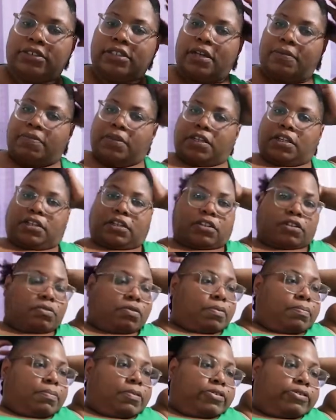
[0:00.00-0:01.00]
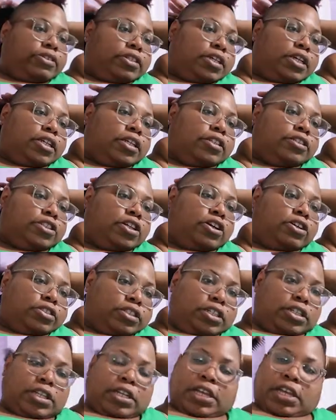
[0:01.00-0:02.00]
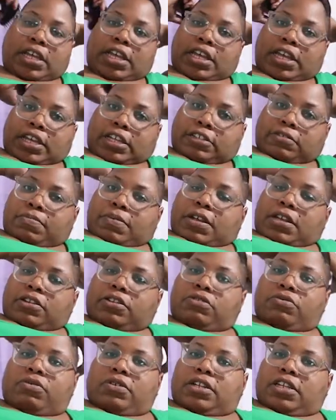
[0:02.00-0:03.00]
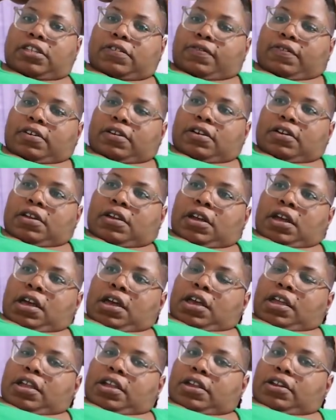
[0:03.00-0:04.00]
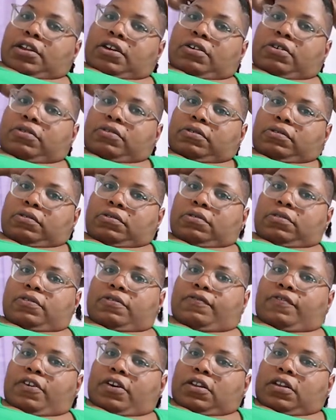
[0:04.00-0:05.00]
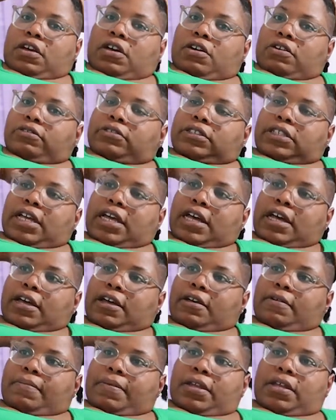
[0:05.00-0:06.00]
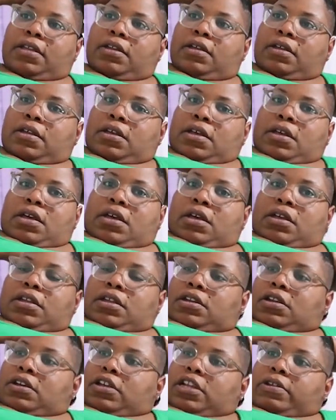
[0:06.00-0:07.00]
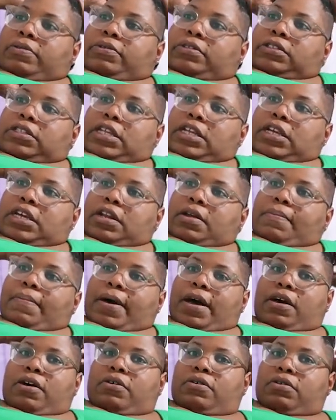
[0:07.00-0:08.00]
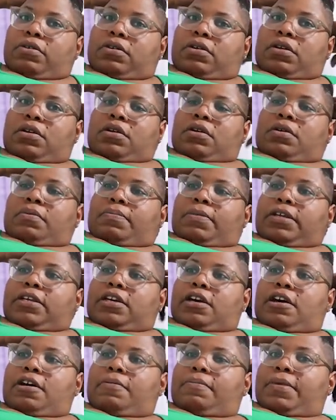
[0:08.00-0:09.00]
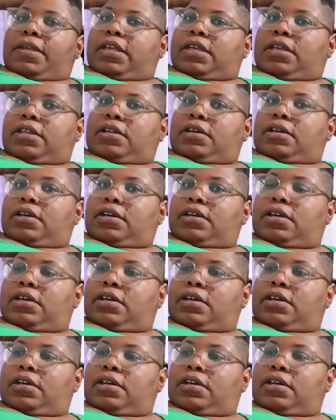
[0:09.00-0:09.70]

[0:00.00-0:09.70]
or something to do with music in the church, and he's been doing this for, you know, for a long time. And, you know, he was thinking about becoming